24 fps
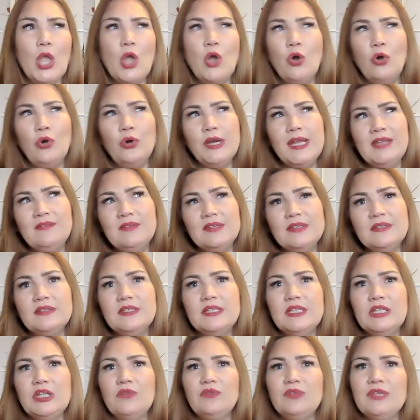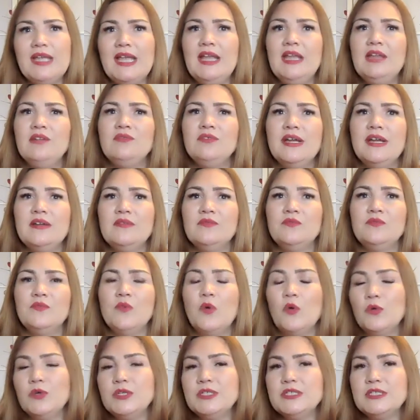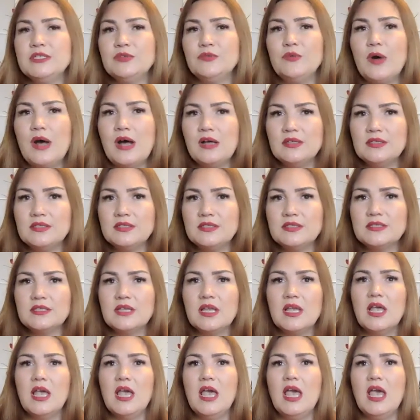or even you know they voice to us,